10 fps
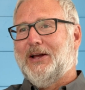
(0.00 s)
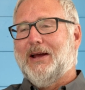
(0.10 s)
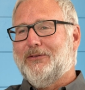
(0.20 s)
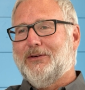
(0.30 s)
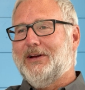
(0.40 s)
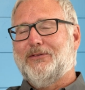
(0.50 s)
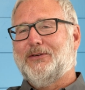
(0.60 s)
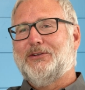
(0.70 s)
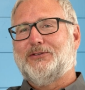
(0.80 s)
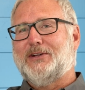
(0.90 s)

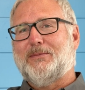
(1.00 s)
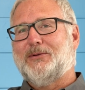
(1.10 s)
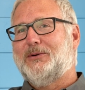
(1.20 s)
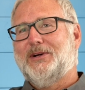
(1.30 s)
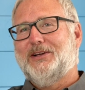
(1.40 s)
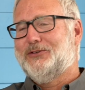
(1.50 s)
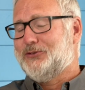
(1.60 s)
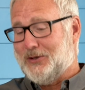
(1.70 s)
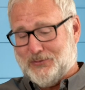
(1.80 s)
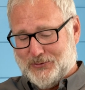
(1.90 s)
Every step of the way, it
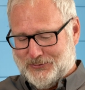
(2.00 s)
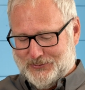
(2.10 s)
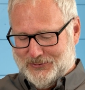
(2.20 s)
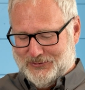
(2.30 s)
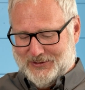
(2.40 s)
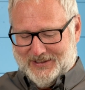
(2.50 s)
just got worse and worse.